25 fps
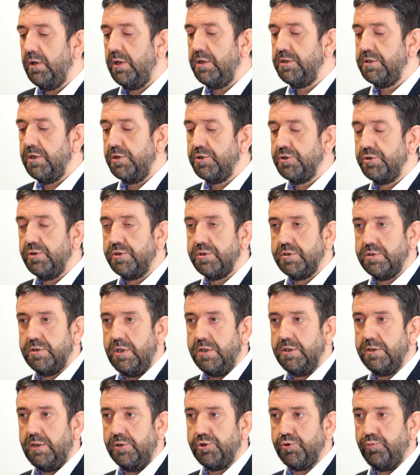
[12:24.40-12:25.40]
indigenous
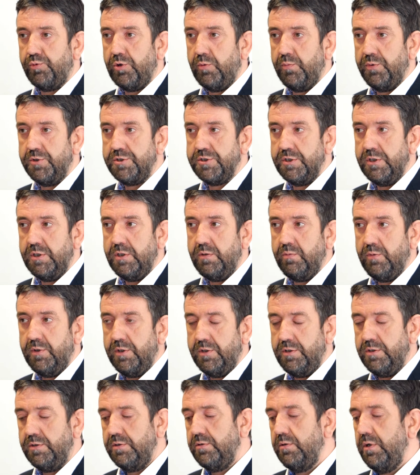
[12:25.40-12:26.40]
intellectual property, when
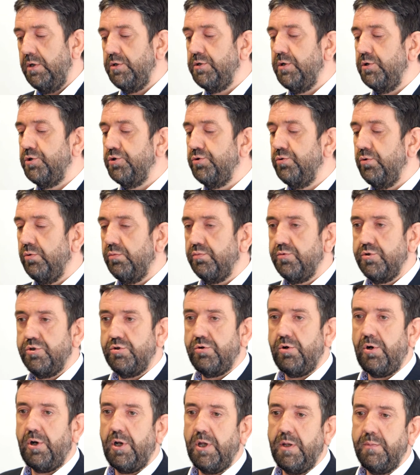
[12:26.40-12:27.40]
indigenous
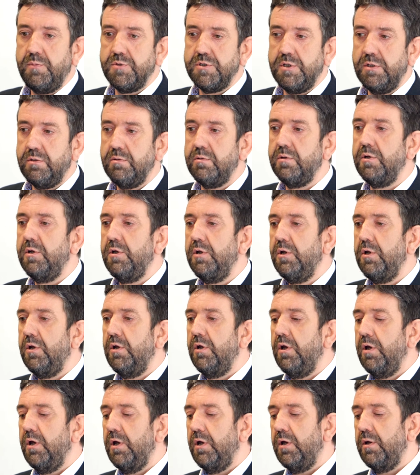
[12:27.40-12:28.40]
tribes in
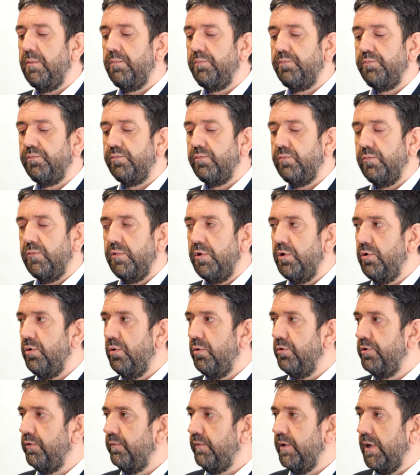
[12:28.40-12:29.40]
the
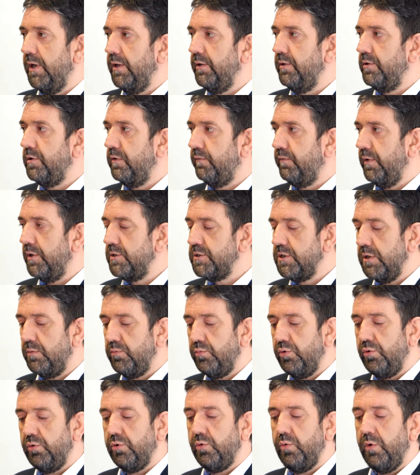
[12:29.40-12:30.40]
north of Canada, for
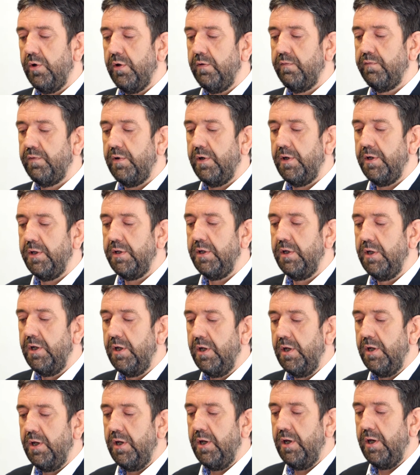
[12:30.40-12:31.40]
example, qualify.
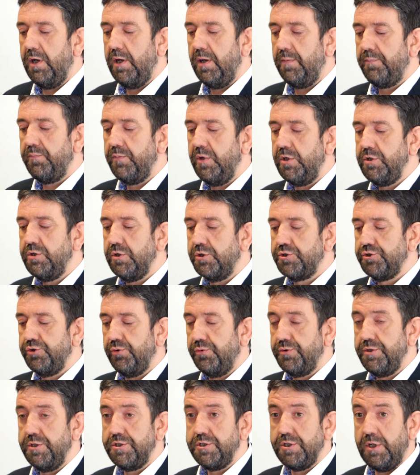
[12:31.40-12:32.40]

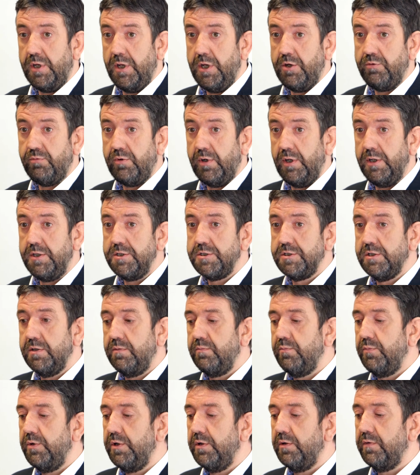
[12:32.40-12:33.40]
Industrial design rights
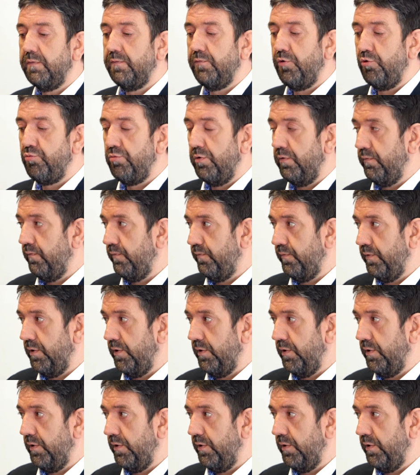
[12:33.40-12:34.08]
can be a form of